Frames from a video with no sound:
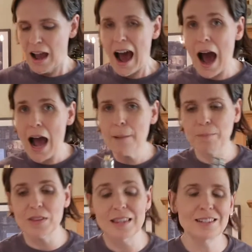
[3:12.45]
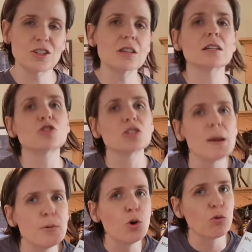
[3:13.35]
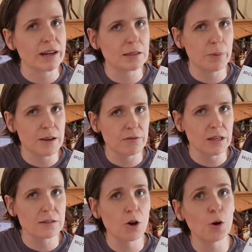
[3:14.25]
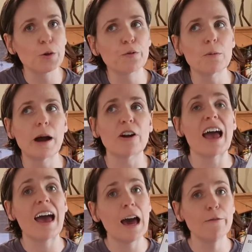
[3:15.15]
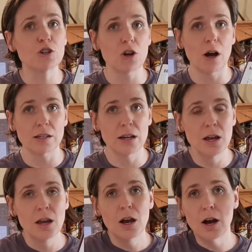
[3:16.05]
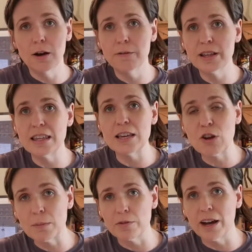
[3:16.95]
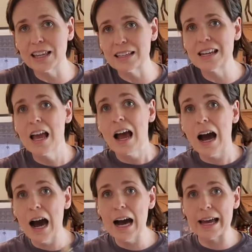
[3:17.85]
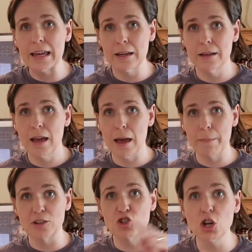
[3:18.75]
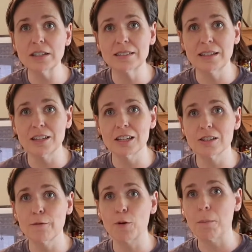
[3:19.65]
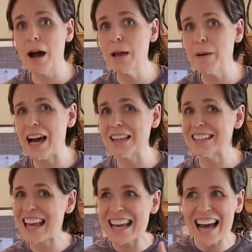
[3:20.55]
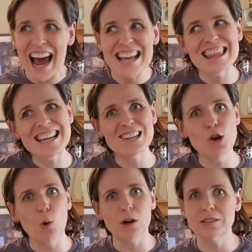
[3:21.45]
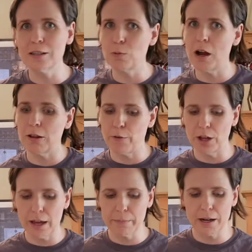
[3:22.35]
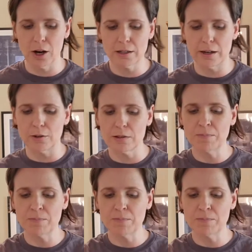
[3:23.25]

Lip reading: The typical recipe of this calls for about a half a shot of the creme de violet. I am adjusting it for my palate, and I think yours as well, if you like my cocktails.